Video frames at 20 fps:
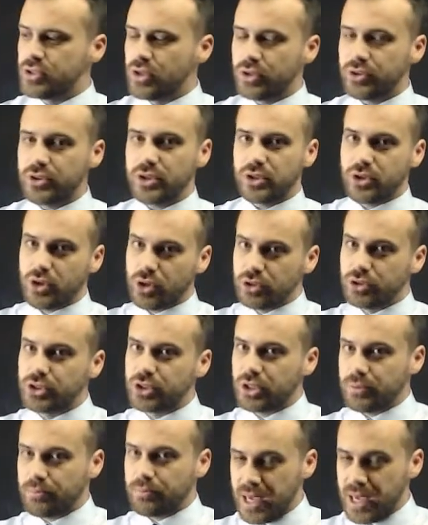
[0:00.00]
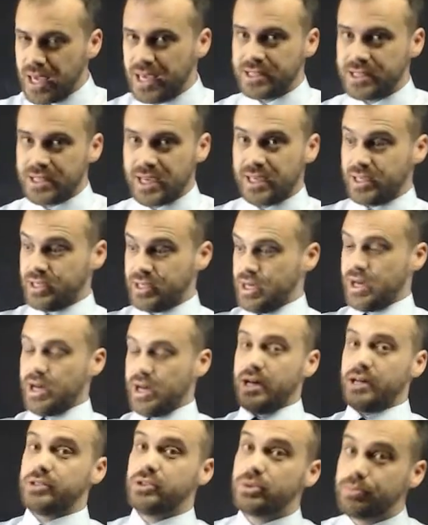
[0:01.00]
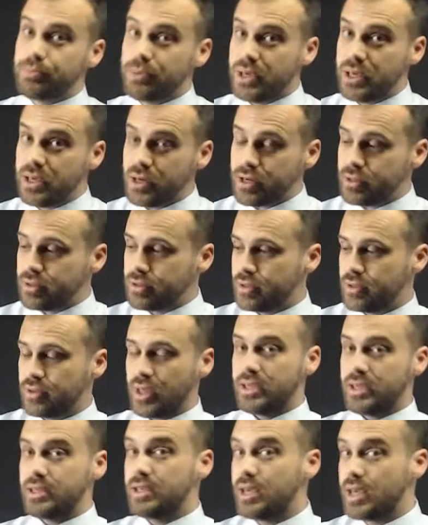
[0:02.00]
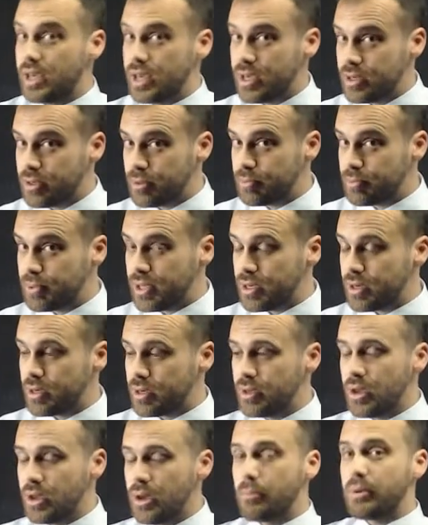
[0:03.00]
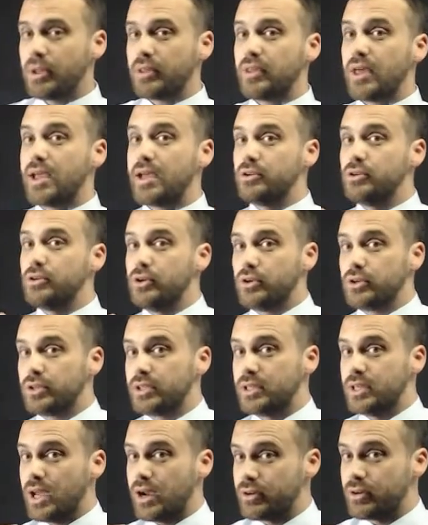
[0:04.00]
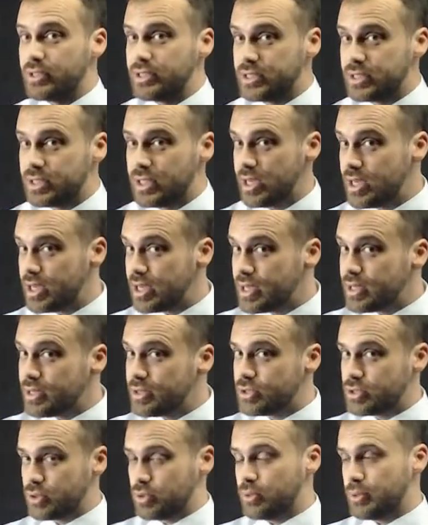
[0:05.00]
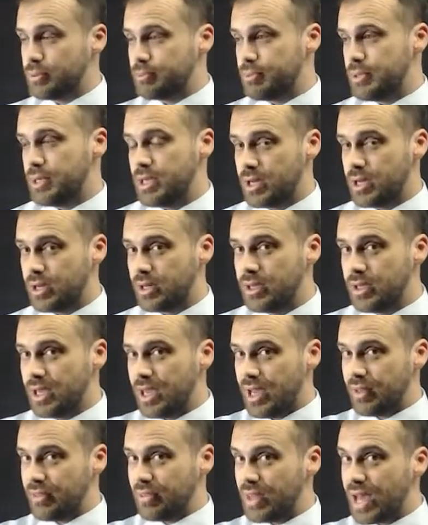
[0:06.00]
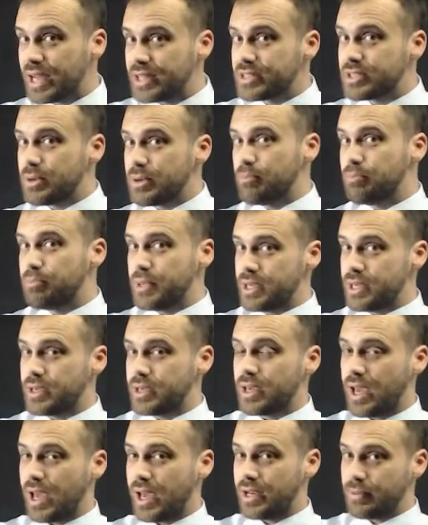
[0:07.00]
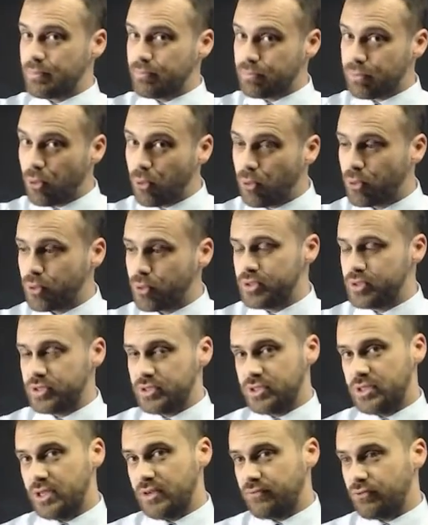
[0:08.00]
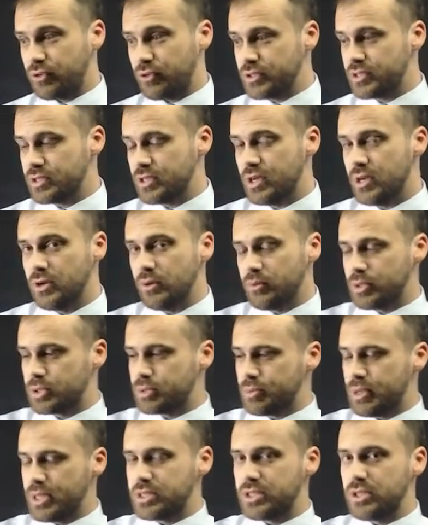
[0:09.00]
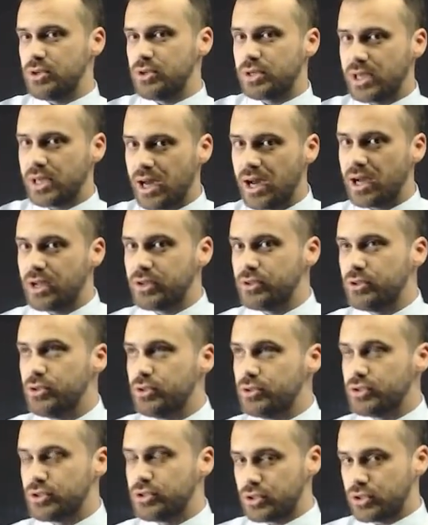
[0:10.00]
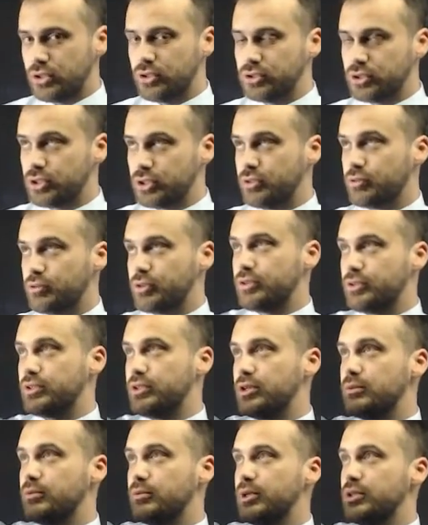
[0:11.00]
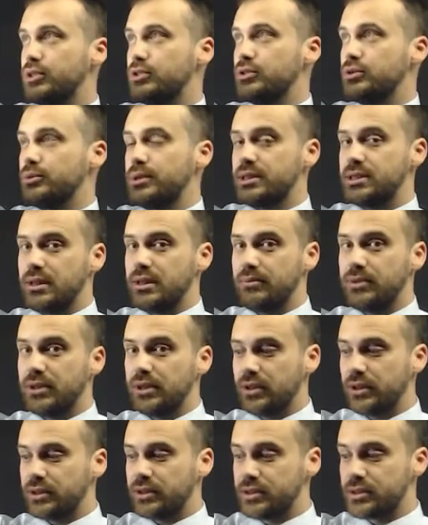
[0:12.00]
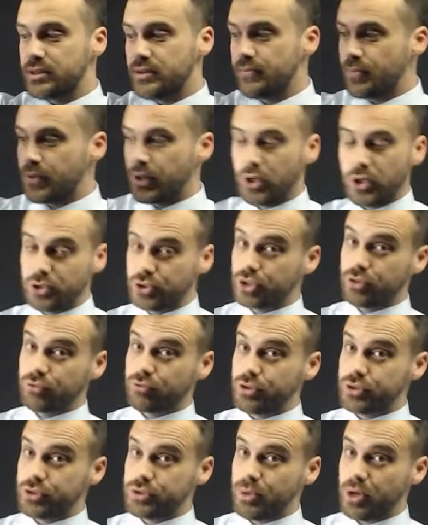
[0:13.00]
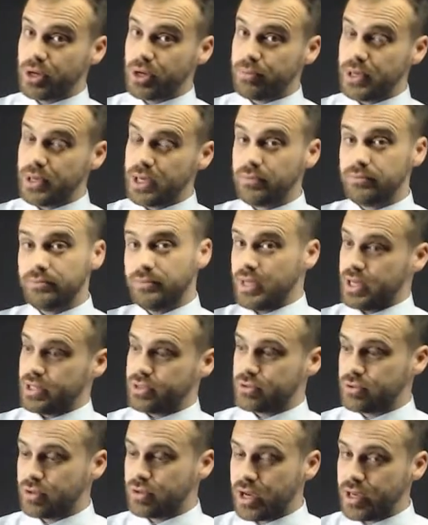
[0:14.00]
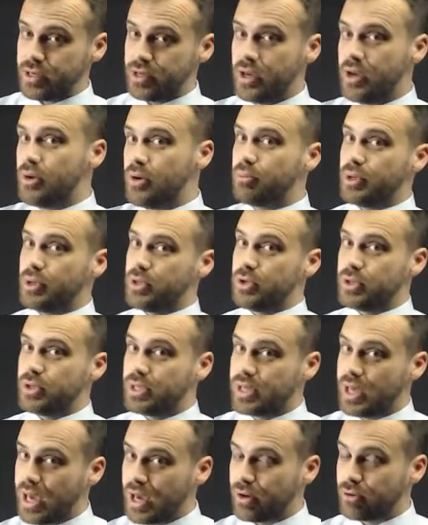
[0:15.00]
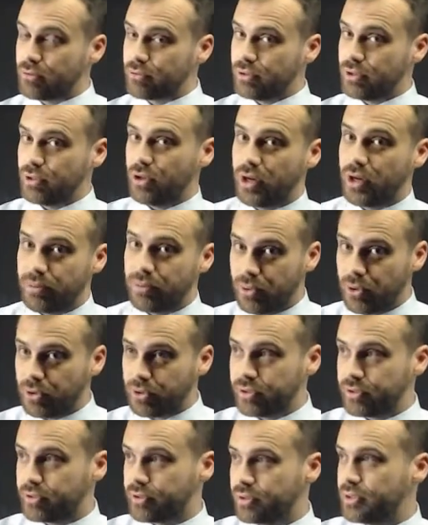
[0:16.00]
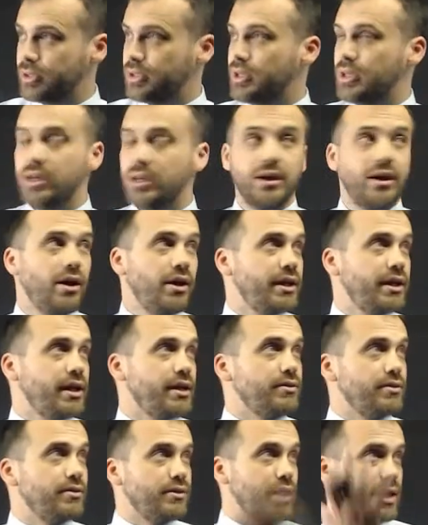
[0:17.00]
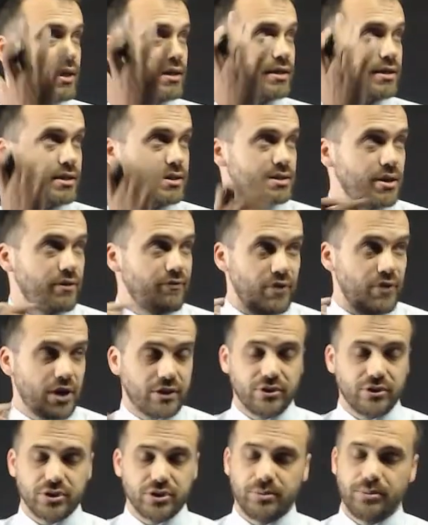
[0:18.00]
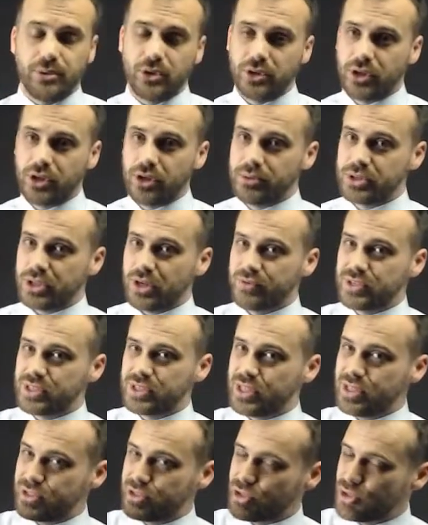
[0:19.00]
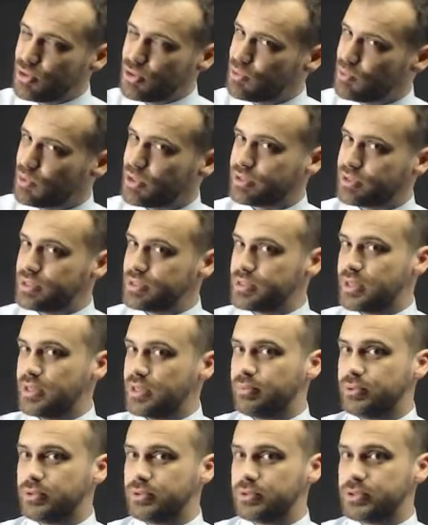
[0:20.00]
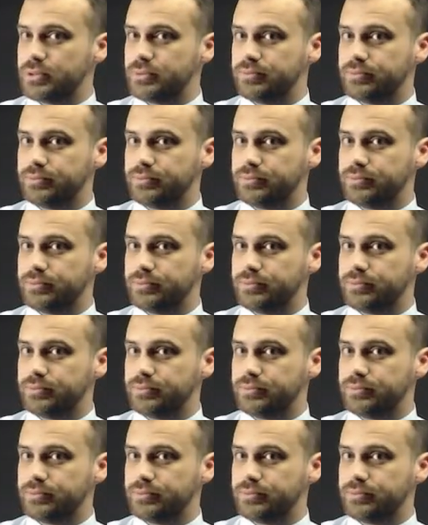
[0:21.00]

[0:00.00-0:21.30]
not that conjugate pairs can't appear, they can appear, but they are not guaranteed to appear, and that's a big and important difference, which means that you can't use your conjugate root theorem when you're doing something like this. Conjugate roots might appear, that's great, but you cannot rely upon it. Okay, that is factorising polynomials over C, two worked examples.